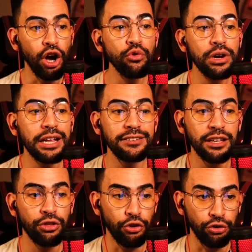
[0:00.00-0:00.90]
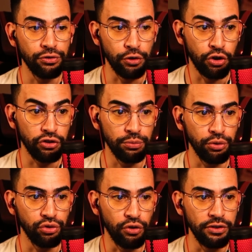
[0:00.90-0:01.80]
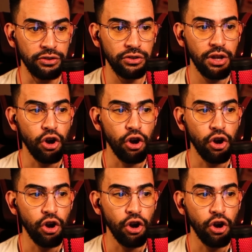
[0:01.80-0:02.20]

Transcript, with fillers: unrelenting thirst for customer service,